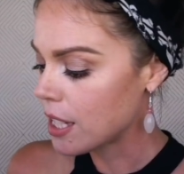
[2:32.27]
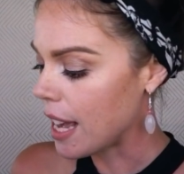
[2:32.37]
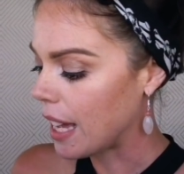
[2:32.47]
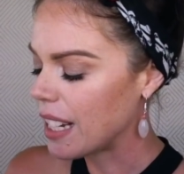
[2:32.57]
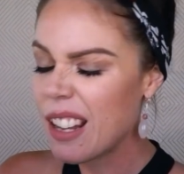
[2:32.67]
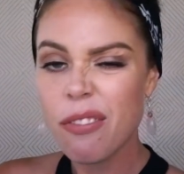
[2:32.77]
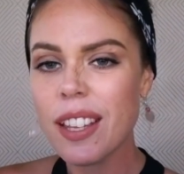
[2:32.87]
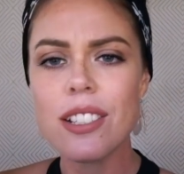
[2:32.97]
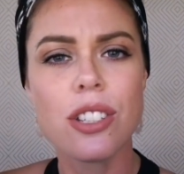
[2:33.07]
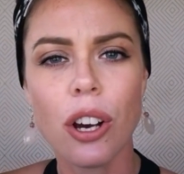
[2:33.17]
And if
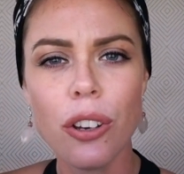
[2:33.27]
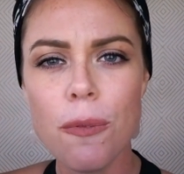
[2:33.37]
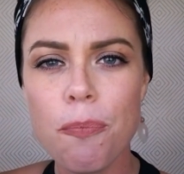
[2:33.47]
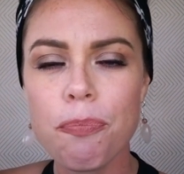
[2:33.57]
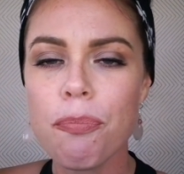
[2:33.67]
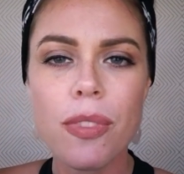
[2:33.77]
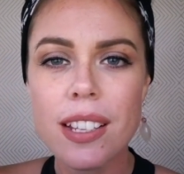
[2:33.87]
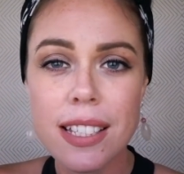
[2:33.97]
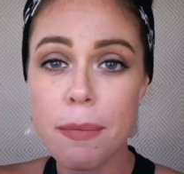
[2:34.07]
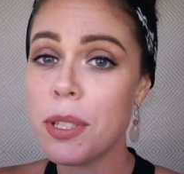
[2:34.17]
they don't,
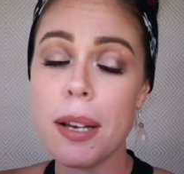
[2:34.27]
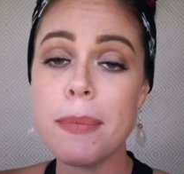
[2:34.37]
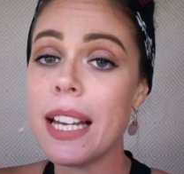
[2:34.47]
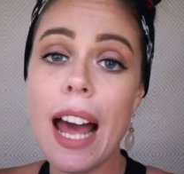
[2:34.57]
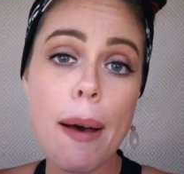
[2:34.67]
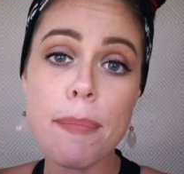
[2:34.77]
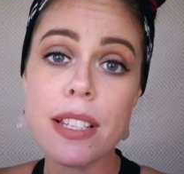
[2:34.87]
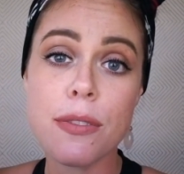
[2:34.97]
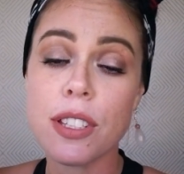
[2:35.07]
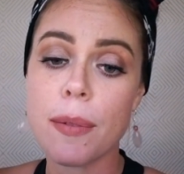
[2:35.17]
sometimes that
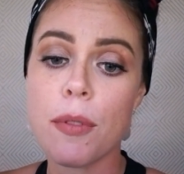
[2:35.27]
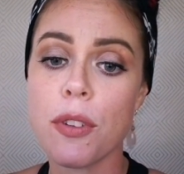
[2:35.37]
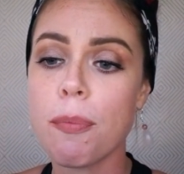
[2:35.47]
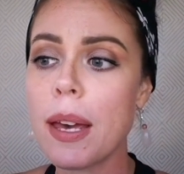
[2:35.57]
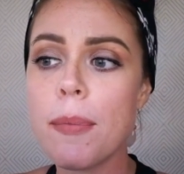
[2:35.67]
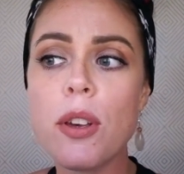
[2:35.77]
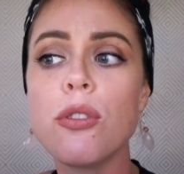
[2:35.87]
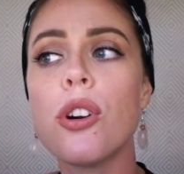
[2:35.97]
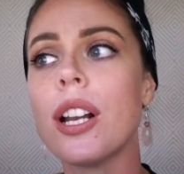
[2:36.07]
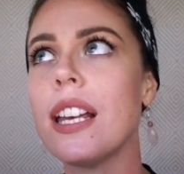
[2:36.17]
happens for some of you. Maybe you're
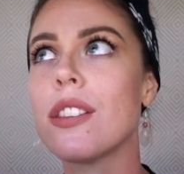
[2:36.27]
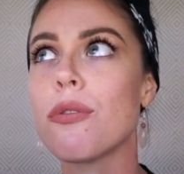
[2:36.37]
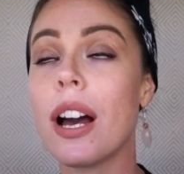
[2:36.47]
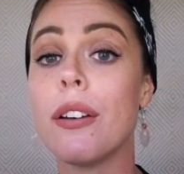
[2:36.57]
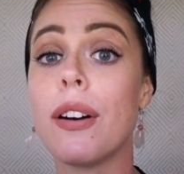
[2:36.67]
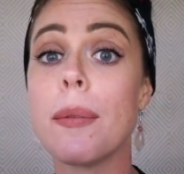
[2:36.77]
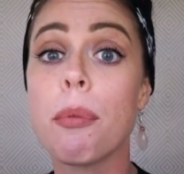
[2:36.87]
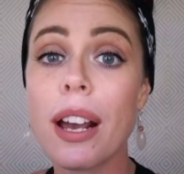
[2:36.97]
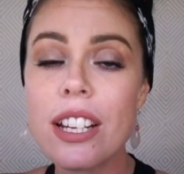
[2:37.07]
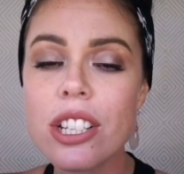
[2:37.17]
not in the right
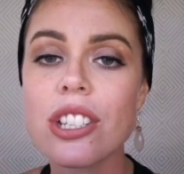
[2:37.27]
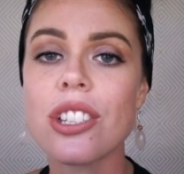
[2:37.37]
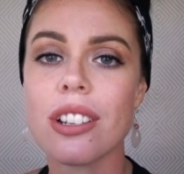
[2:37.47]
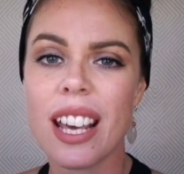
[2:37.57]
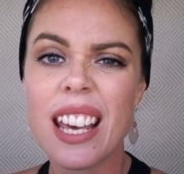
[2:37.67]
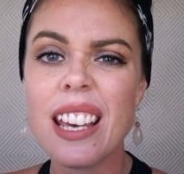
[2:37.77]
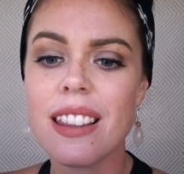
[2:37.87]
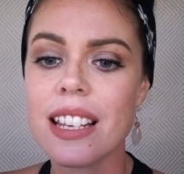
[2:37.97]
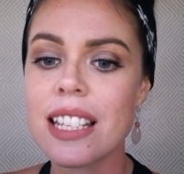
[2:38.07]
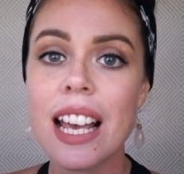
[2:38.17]
vibration to hear
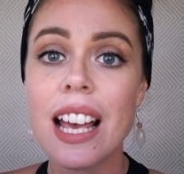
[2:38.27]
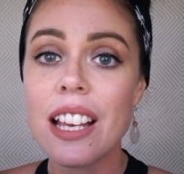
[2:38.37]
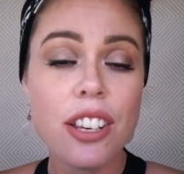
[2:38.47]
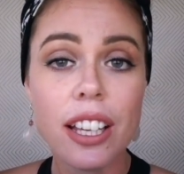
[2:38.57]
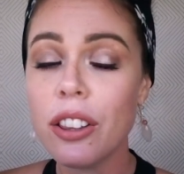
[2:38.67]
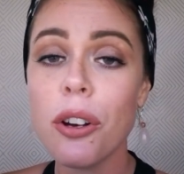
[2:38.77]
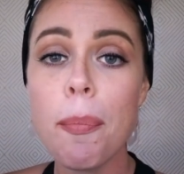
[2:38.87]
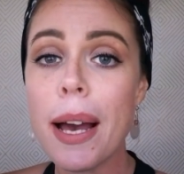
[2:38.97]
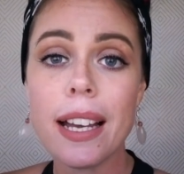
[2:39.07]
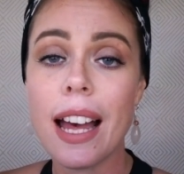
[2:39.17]
this. You can look
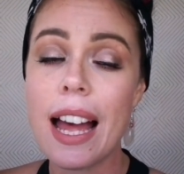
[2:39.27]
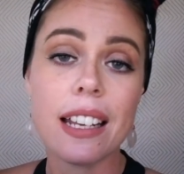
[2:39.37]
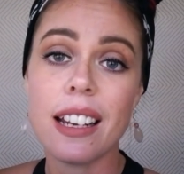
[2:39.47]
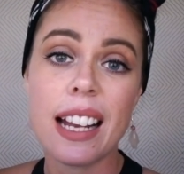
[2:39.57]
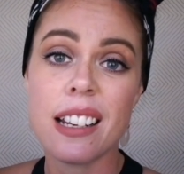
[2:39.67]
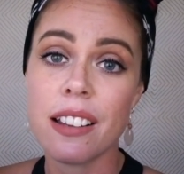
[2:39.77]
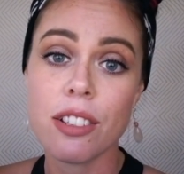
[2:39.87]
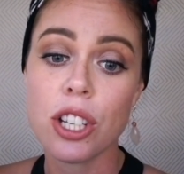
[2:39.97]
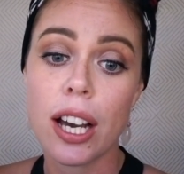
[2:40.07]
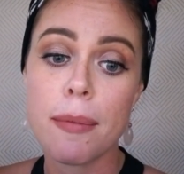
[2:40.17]
back at it at another
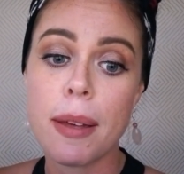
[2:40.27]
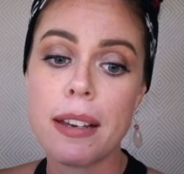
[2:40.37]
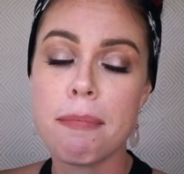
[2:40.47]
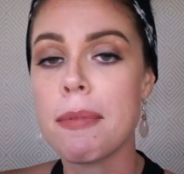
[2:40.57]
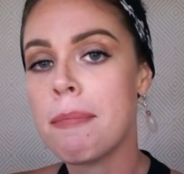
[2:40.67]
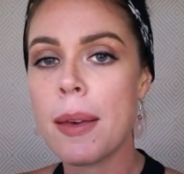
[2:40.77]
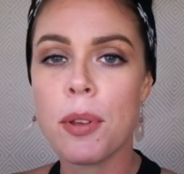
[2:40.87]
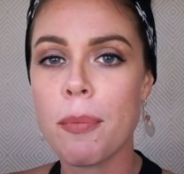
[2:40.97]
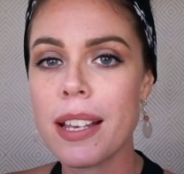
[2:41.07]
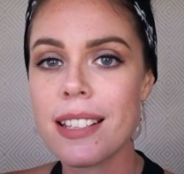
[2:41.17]
time and maybe
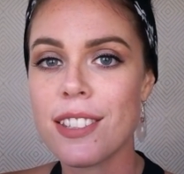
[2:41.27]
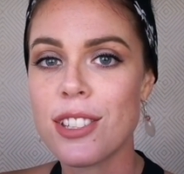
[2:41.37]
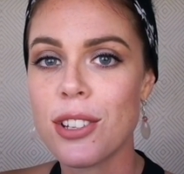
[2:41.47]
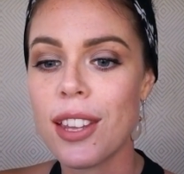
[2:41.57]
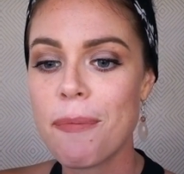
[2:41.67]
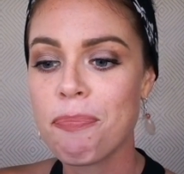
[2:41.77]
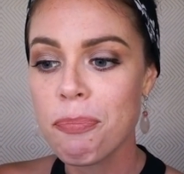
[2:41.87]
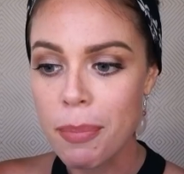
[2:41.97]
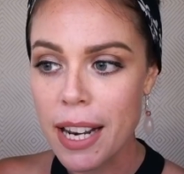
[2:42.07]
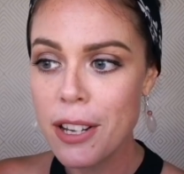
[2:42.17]
it'll make sense to you then.
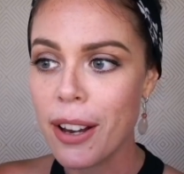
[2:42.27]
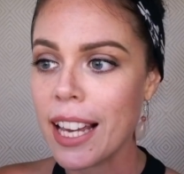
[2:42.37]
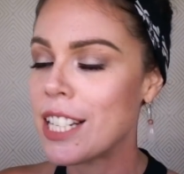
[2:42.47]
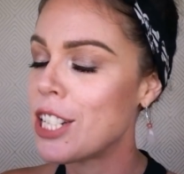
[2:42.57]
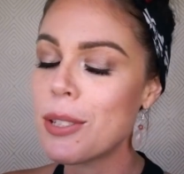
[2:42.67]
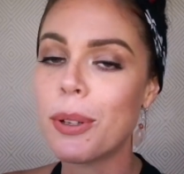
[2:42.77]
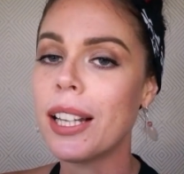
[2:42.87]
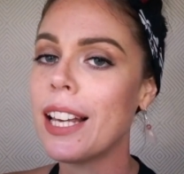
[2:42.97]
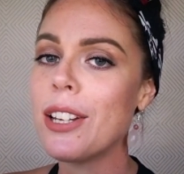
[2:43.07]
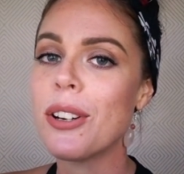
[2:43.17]
But anyway, just wanna
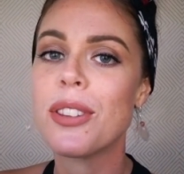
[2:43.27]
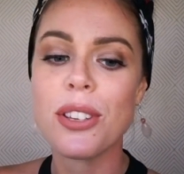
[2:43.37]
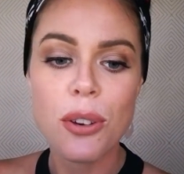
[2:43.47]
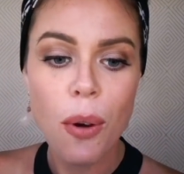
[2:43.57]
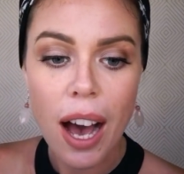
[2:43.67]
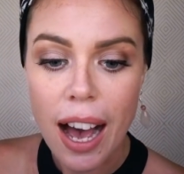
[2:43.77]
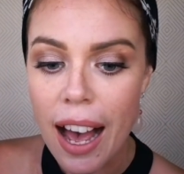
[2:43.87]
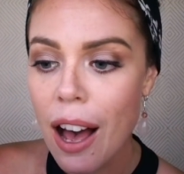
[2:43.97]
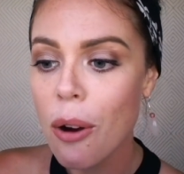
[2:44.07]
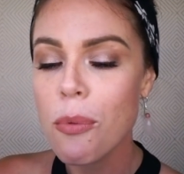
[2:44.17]
let you know that you
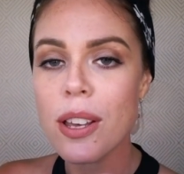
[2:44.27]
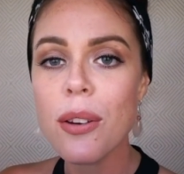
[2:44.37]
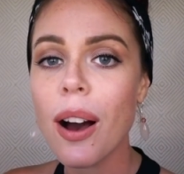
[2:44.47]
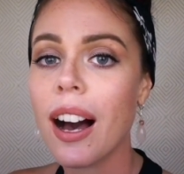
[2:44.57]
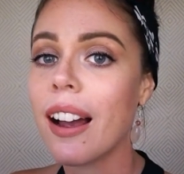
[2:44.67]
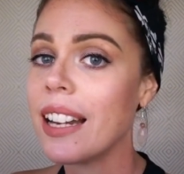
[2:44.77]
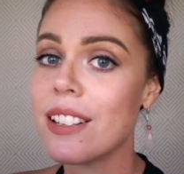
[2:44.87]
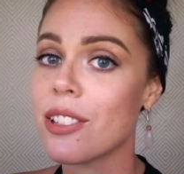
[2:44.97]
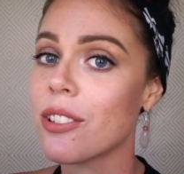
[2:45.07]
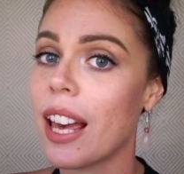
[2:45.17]
are where you are and
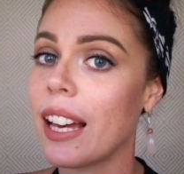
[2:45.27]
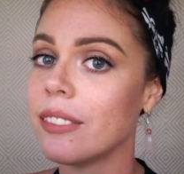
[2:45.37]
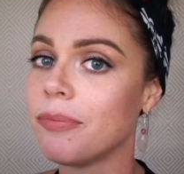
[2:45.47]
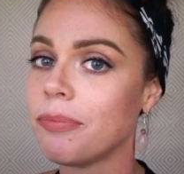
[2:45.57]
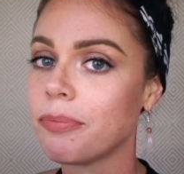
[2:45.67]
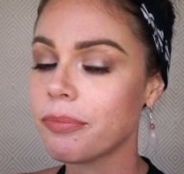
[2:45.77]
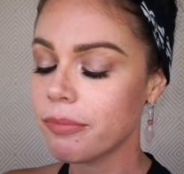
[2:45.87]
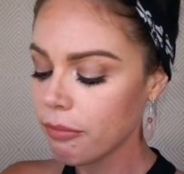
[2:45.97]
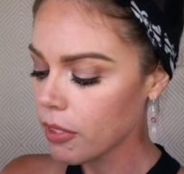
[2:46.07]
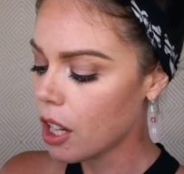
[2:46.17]
it's okay.
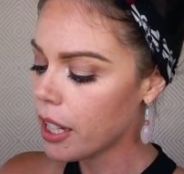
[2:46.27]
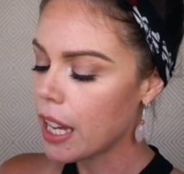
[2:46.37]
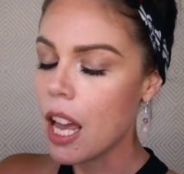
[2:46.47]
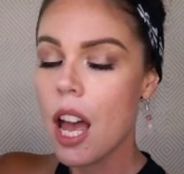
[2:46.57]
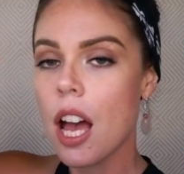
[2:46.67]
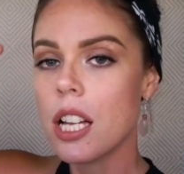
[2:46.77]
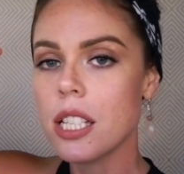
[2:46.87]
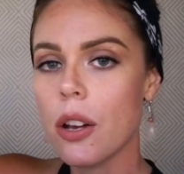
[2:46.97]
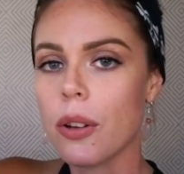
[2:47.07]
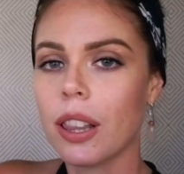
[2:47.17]
Okay,
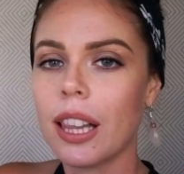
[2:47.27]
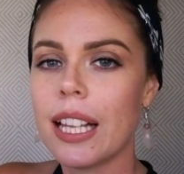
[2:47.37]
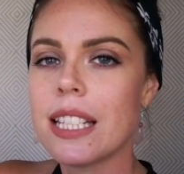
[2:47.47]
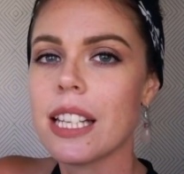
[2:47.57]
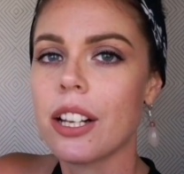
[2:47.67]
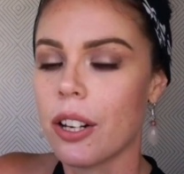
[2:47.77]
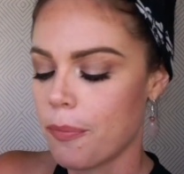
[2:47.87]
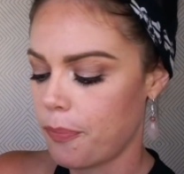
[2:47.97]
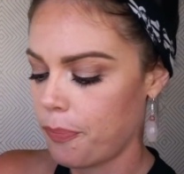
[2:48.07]
so let's get on.